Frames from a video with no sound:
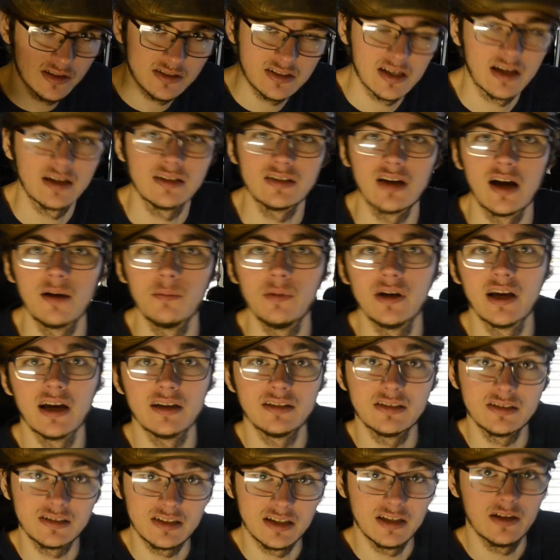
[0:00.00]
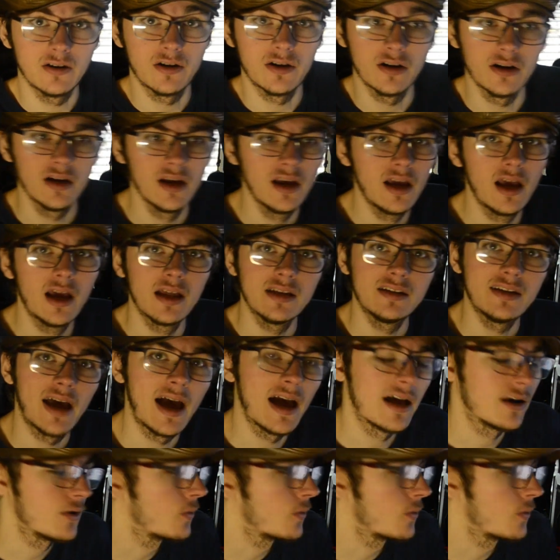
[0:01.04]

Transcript: second time we got to see her dad or